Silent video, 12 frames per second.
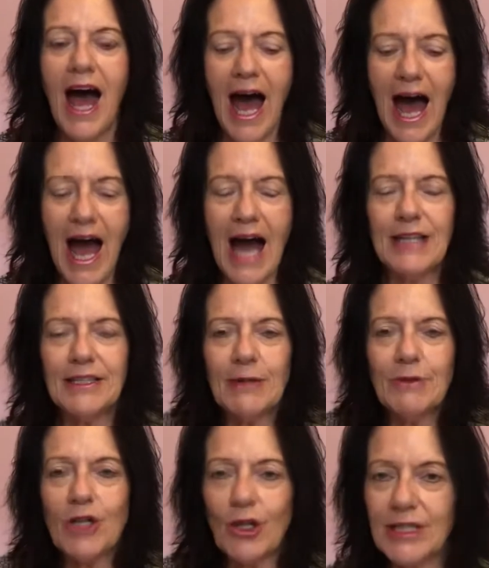and it
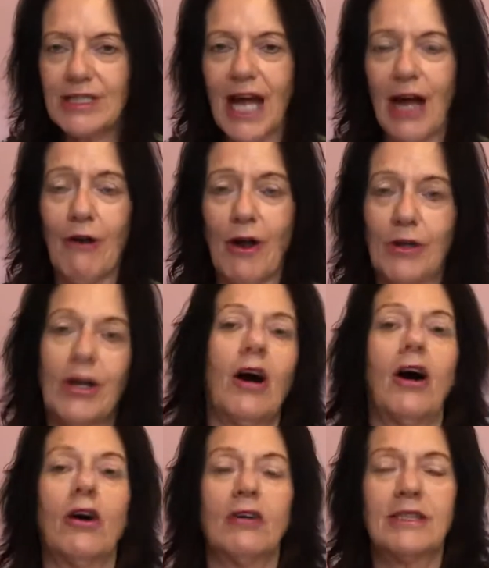was on tarot
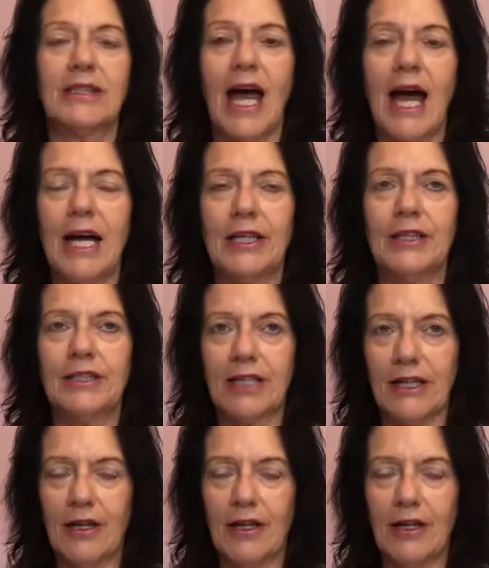cards, and